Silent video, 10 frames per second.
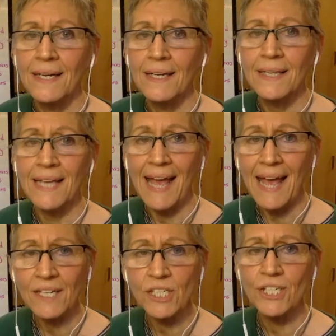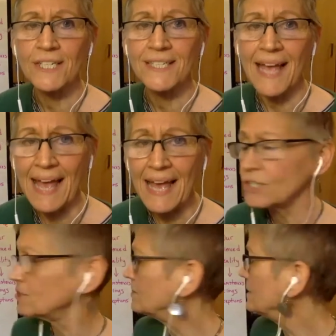the action is
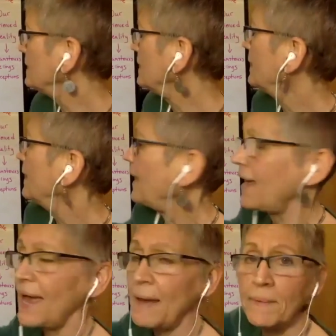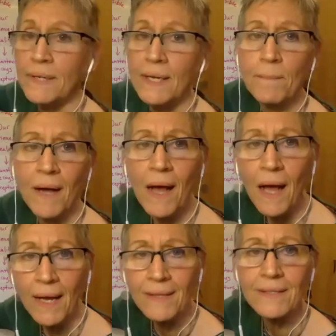actually happening
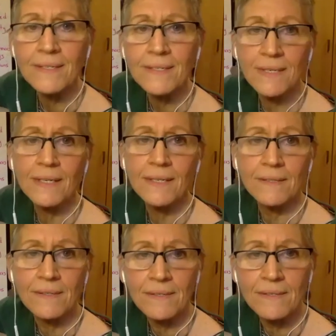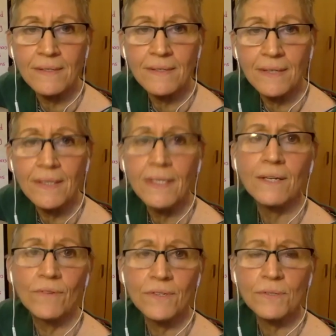behind the scenes in the
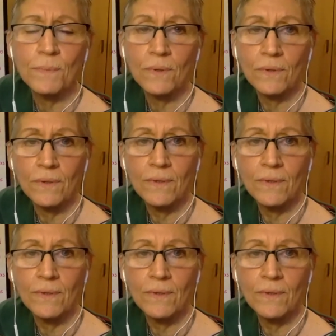invisible.